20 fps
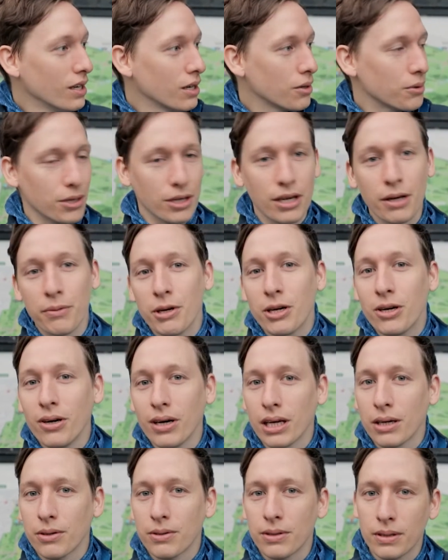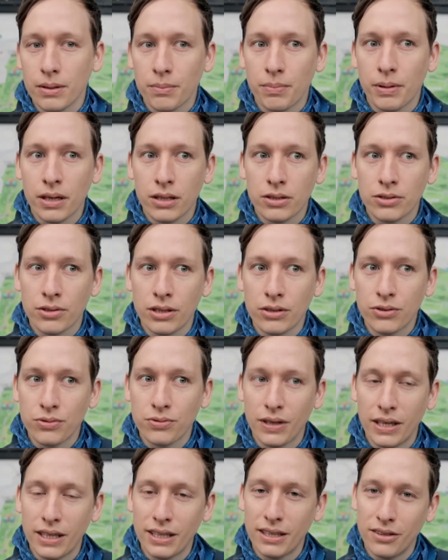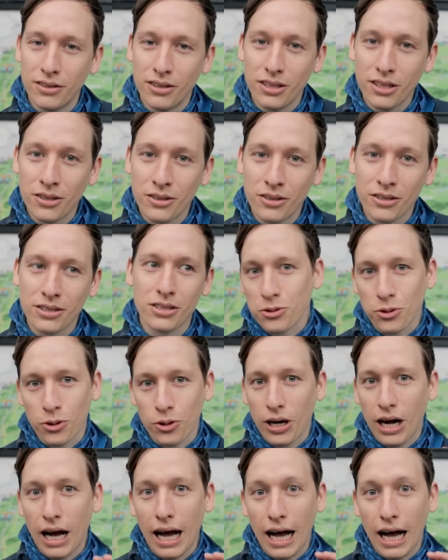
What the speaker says: We're gonna be going around the park trying to find the deers or